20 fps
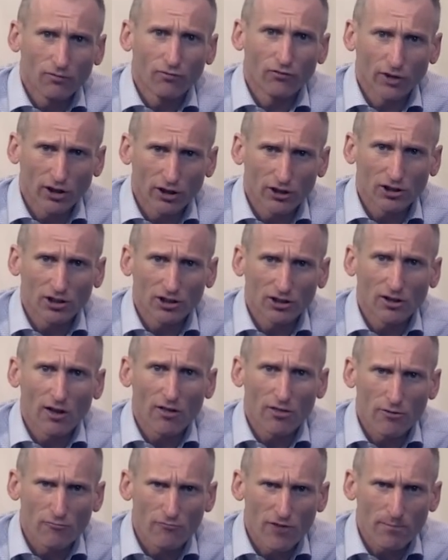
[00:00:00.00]
versus
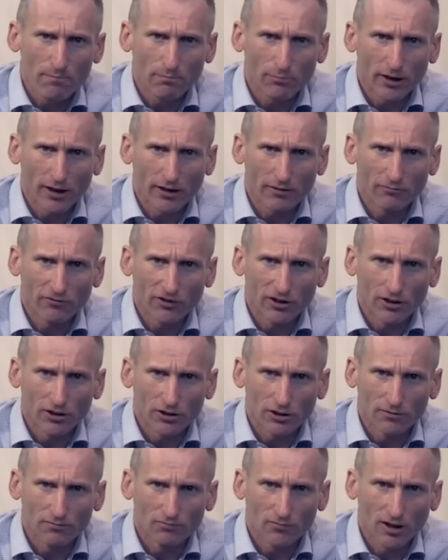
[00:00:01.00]
the rim brake
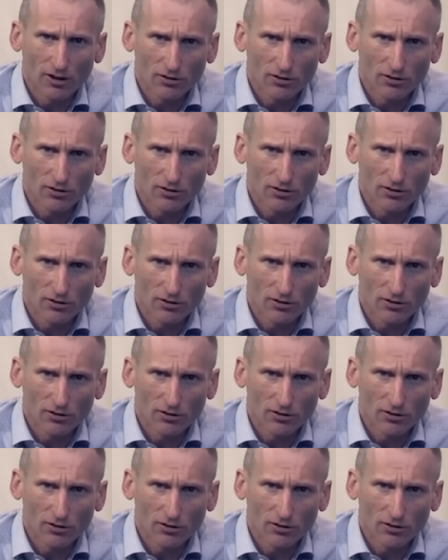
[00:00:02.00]
version.